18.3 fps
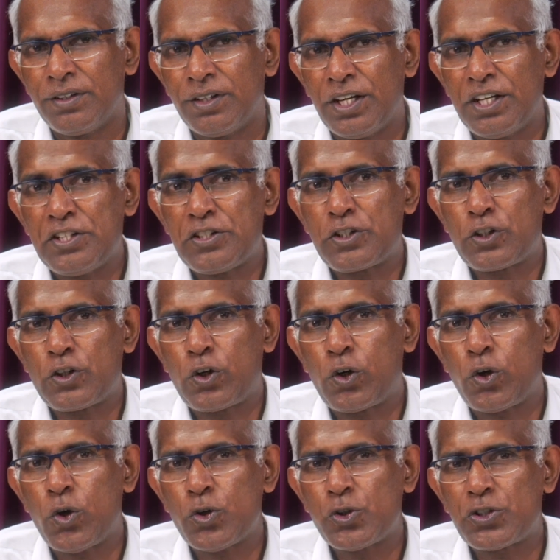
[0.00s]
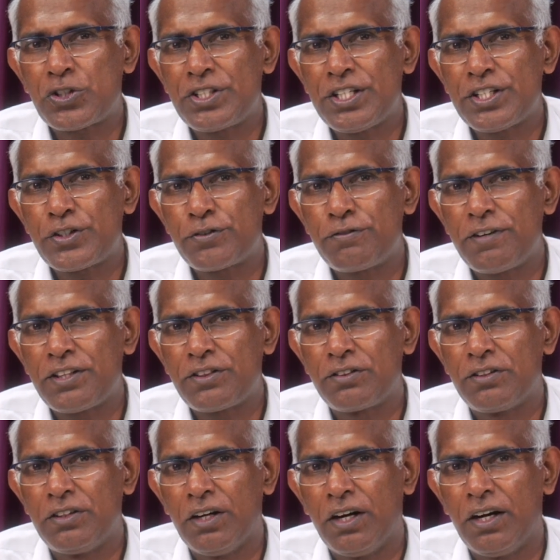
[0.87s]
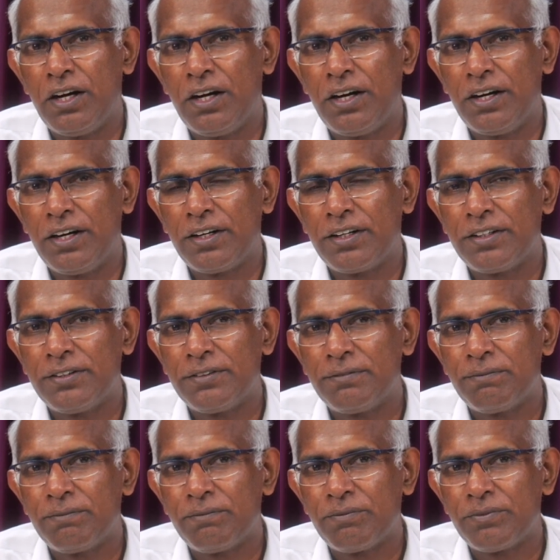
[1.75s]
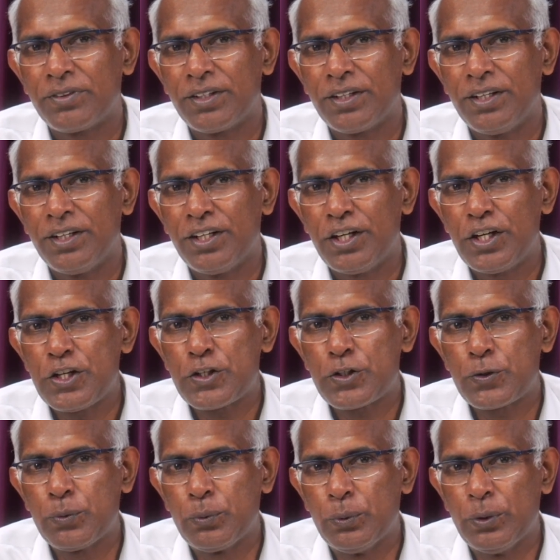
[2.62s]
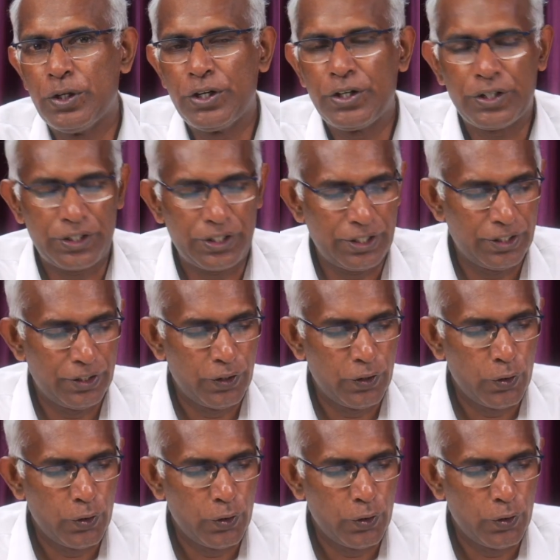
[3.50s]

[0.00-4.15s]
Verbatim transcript: His closeness with God, his work,